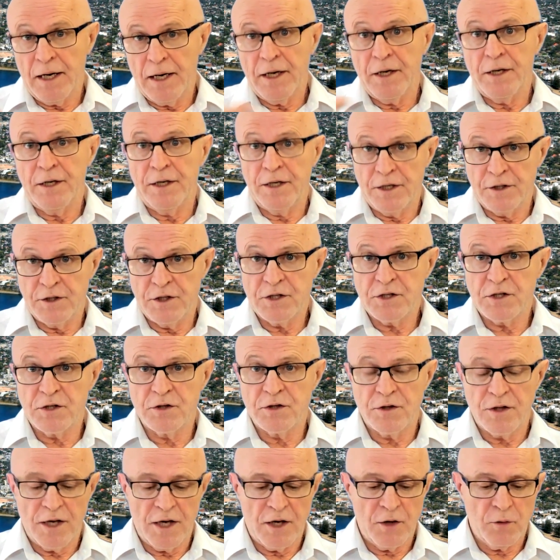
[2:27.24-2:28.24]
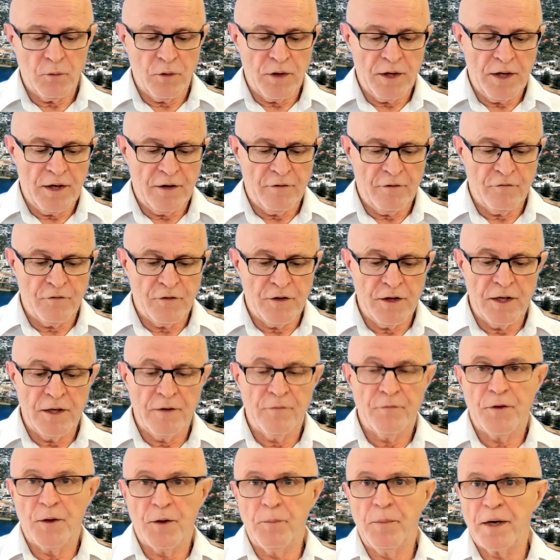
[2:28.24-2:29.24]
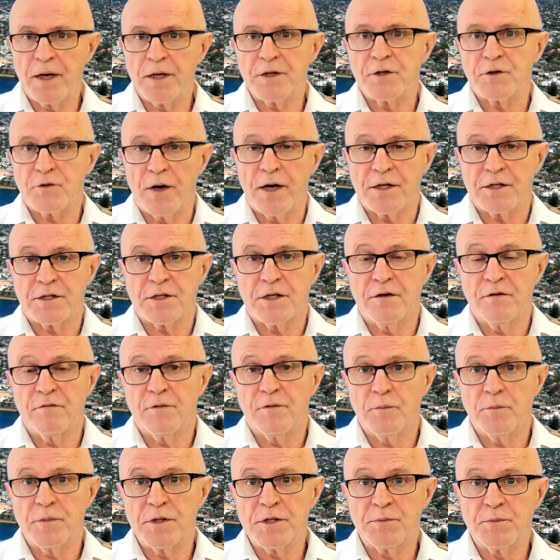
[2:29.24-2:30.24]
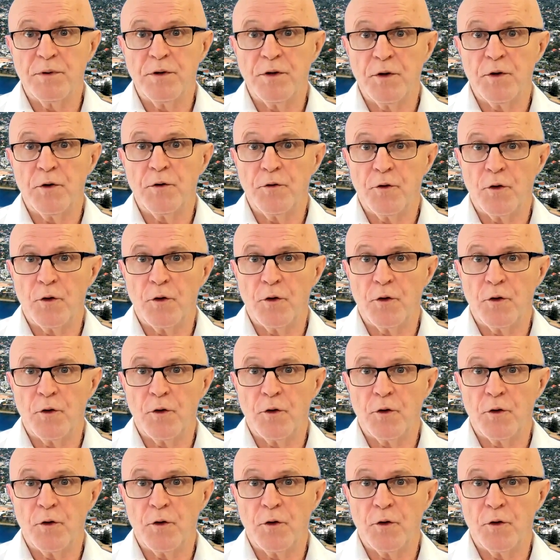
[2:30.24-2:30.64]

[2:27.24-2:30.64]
in addition to that, we have the big attraction for Brisbane,